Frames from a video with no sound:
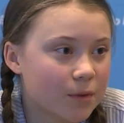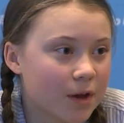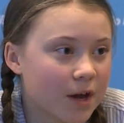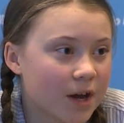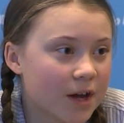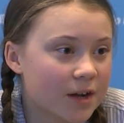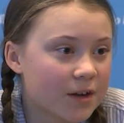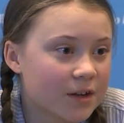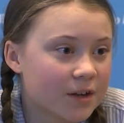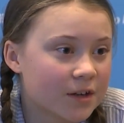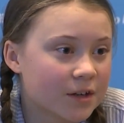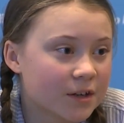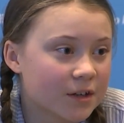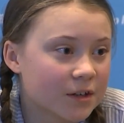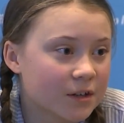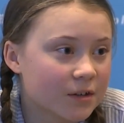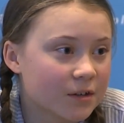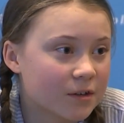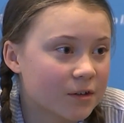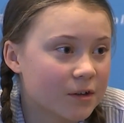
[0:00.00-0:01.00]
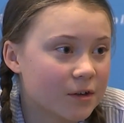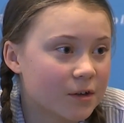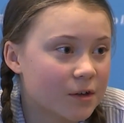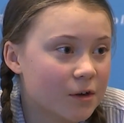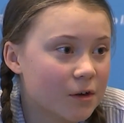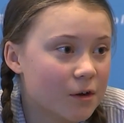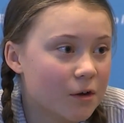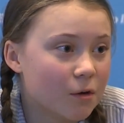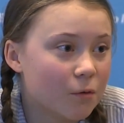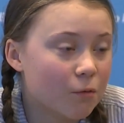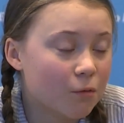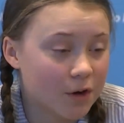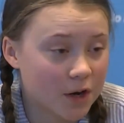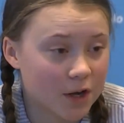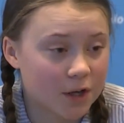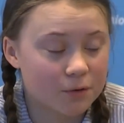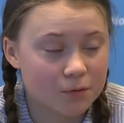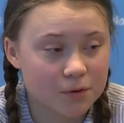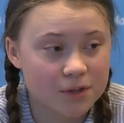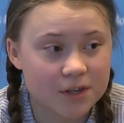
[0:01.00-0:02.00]
bad. And when
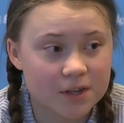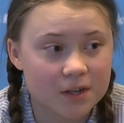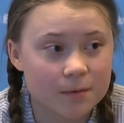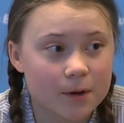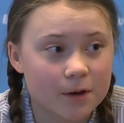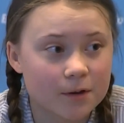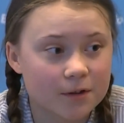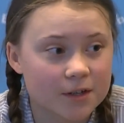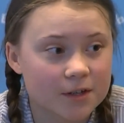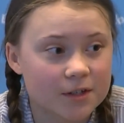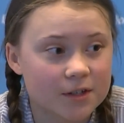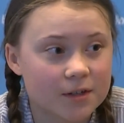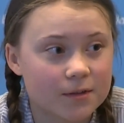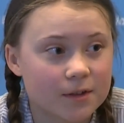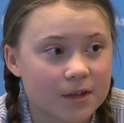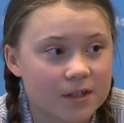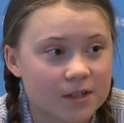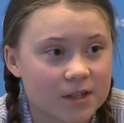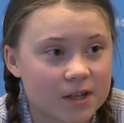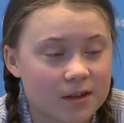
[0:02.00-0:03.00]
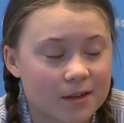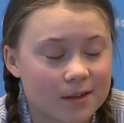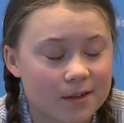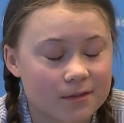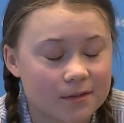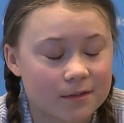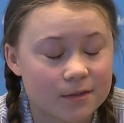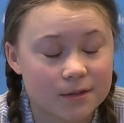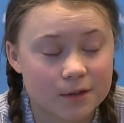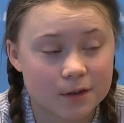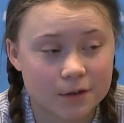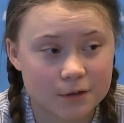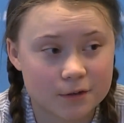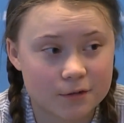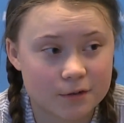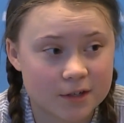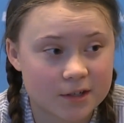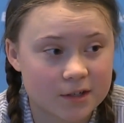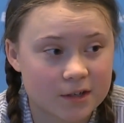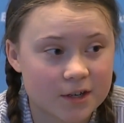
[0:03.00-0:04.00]
I tweeted about it, they said that the
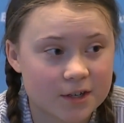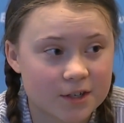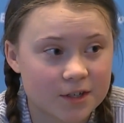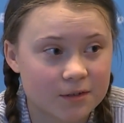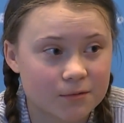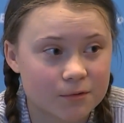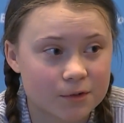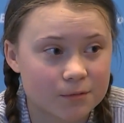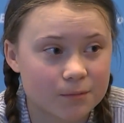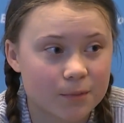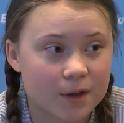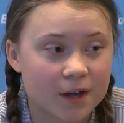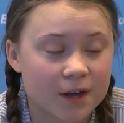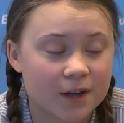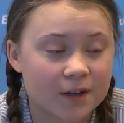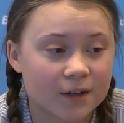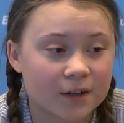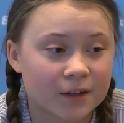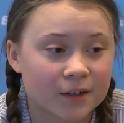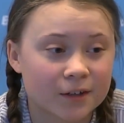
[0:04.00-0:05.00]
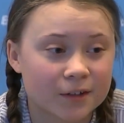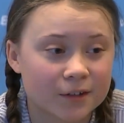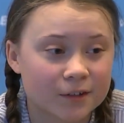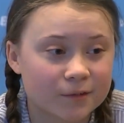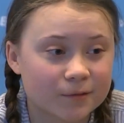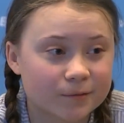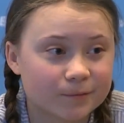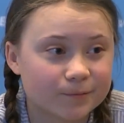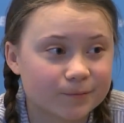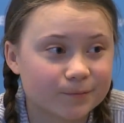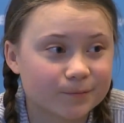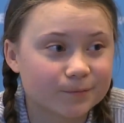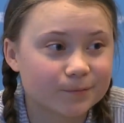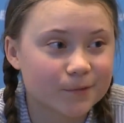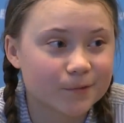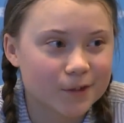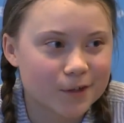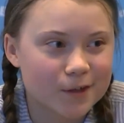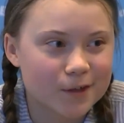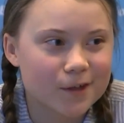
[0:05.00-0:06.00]
translation was bad and
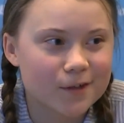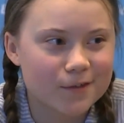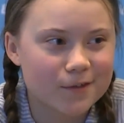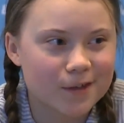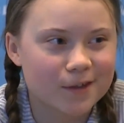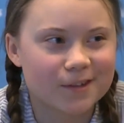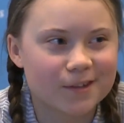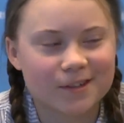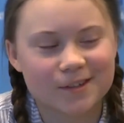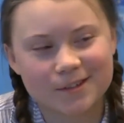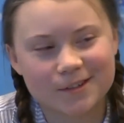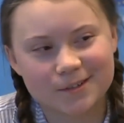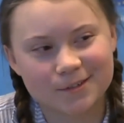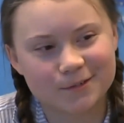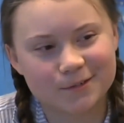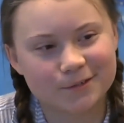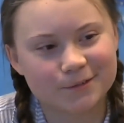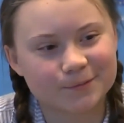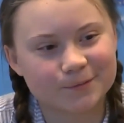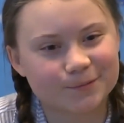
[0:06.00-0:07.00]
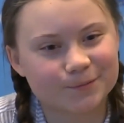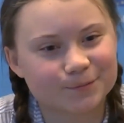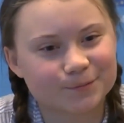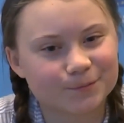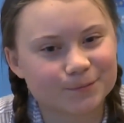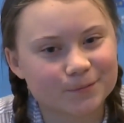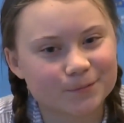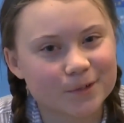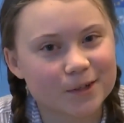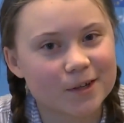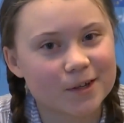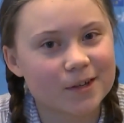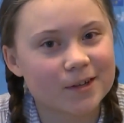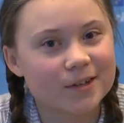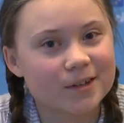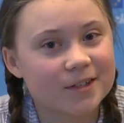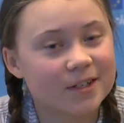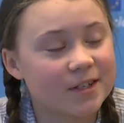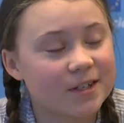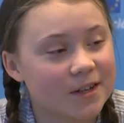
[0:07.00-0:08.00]
that
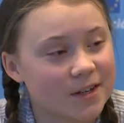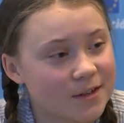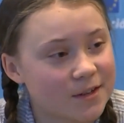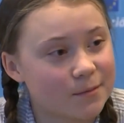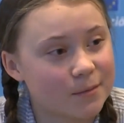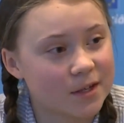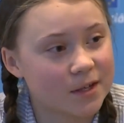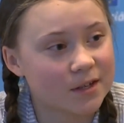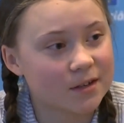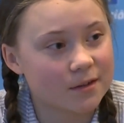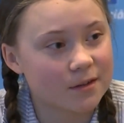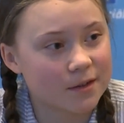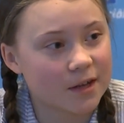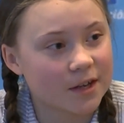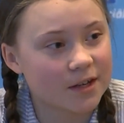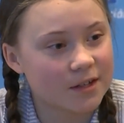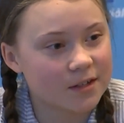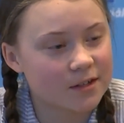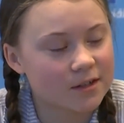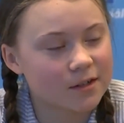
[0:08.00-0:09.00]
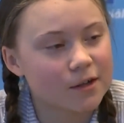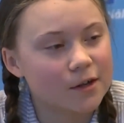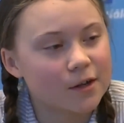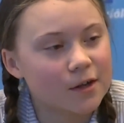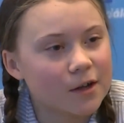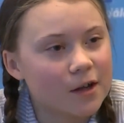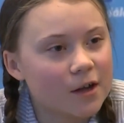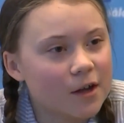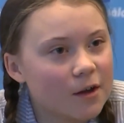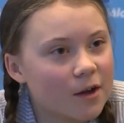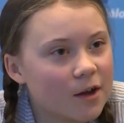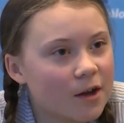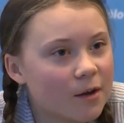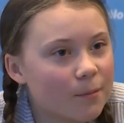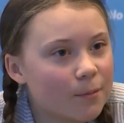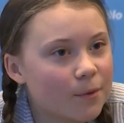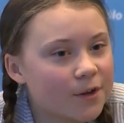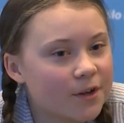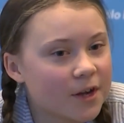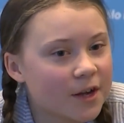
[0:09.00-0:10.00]
she didn't mean that. Uh,
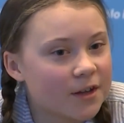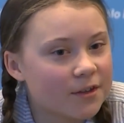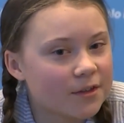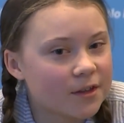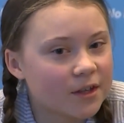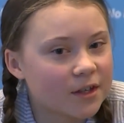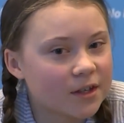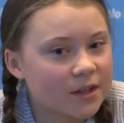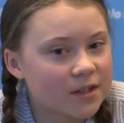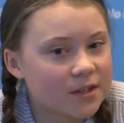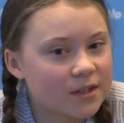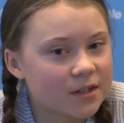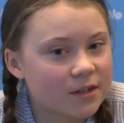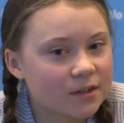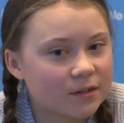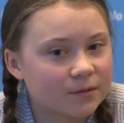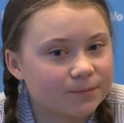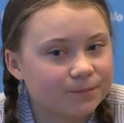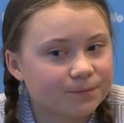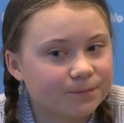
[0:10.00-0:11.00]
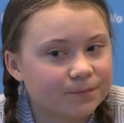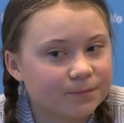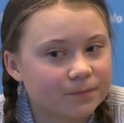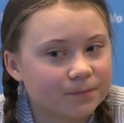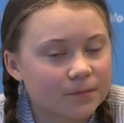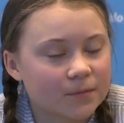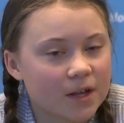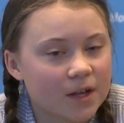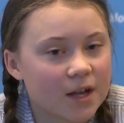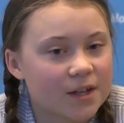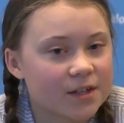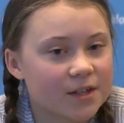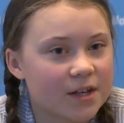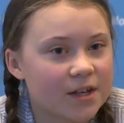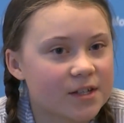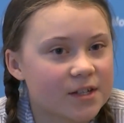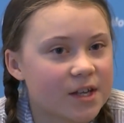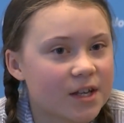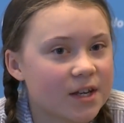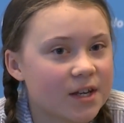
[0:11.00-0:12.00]
but I think it's, as I
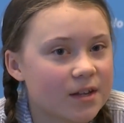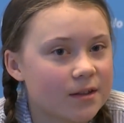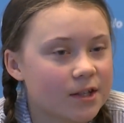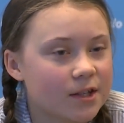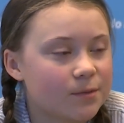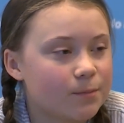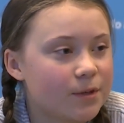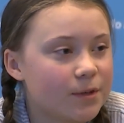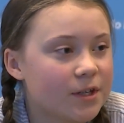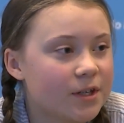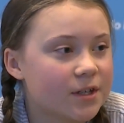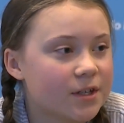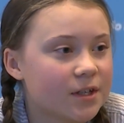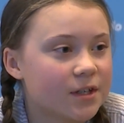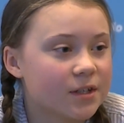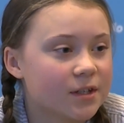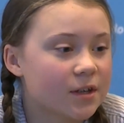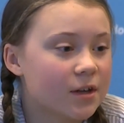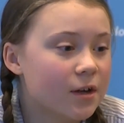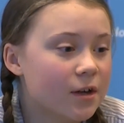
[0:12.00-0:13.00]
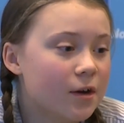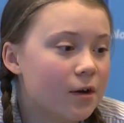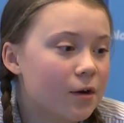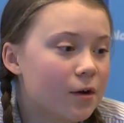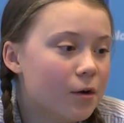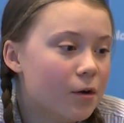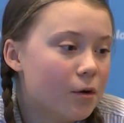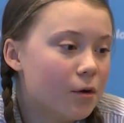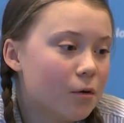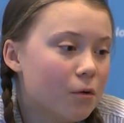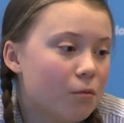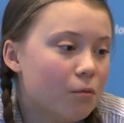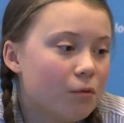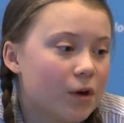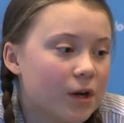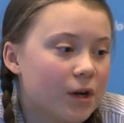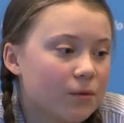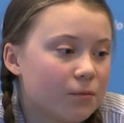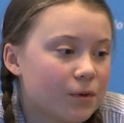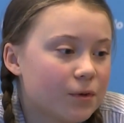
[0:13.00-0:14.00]
said in the speech, it's
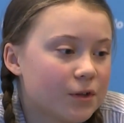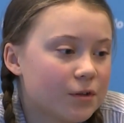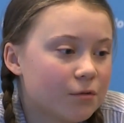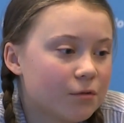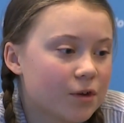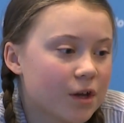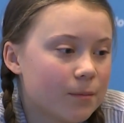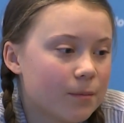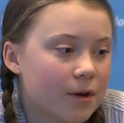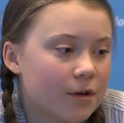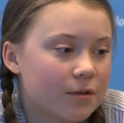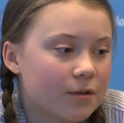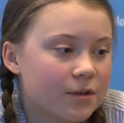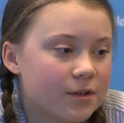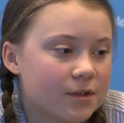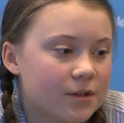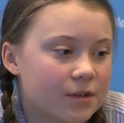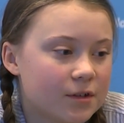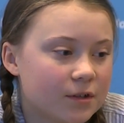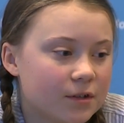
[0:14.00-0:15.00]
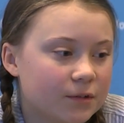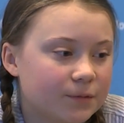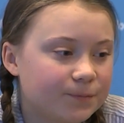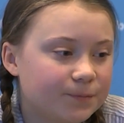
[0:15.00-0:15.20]
when we talk about,